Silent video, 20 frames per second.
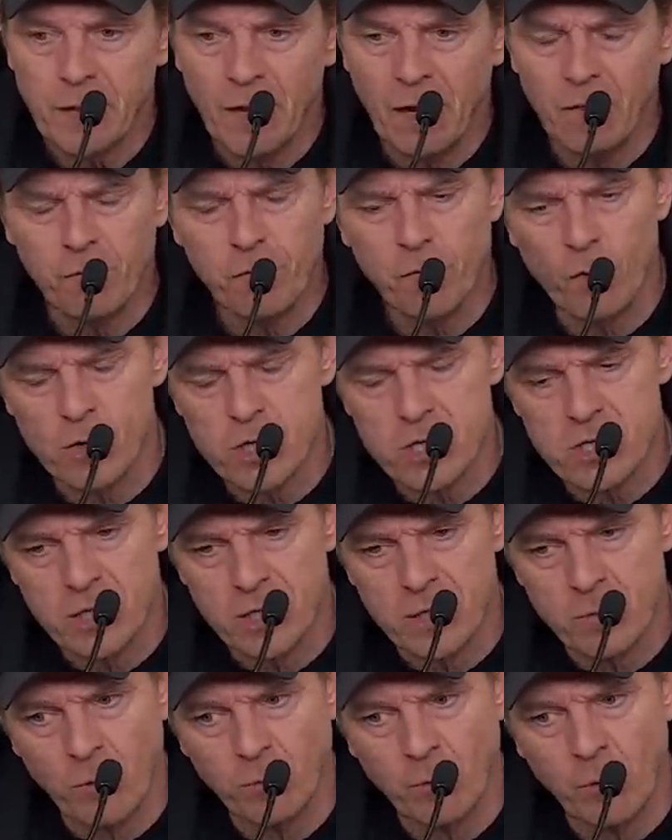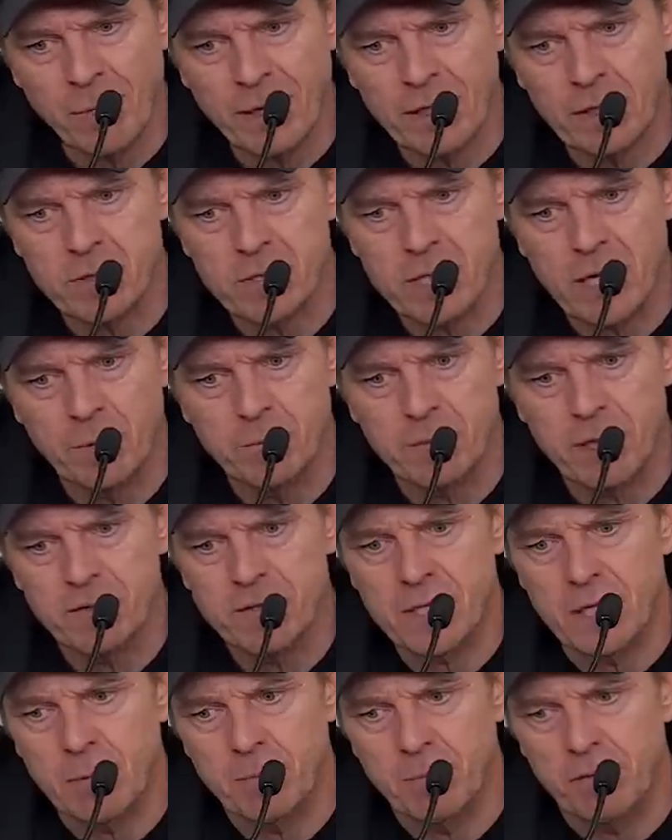unfortunately, when we made the subs, I've
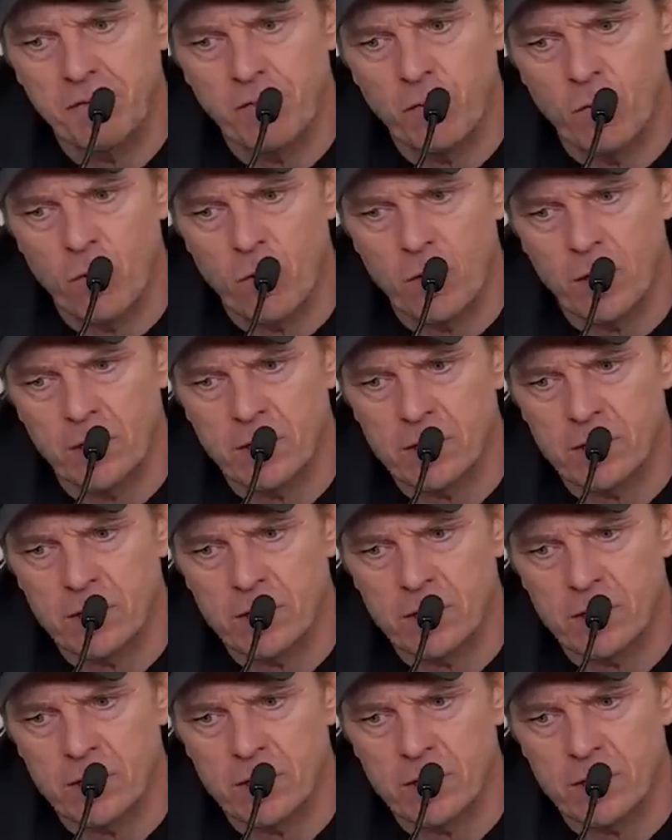said it before,